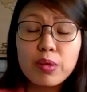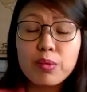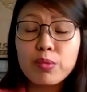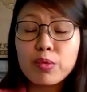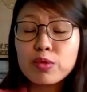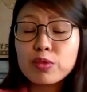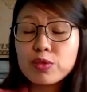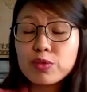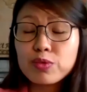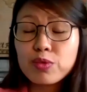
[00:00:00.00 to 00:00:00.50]

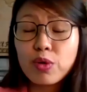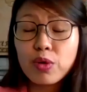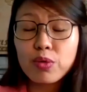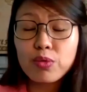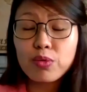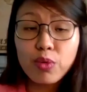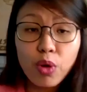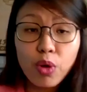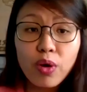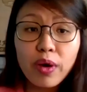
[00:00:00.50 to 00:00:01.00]
most
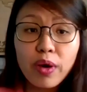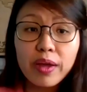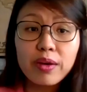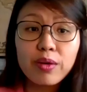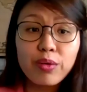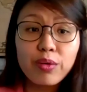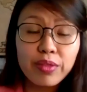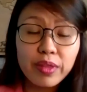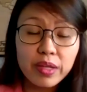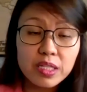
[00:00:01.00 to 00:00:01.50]
raw and
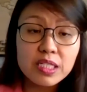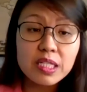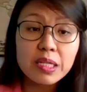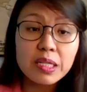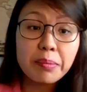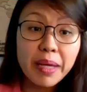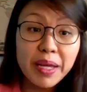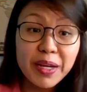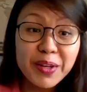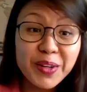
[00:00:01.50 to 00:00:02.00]
authentic
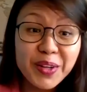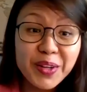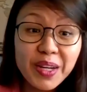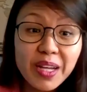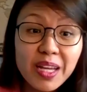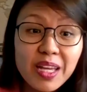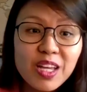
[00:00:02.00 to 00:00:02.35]
manner.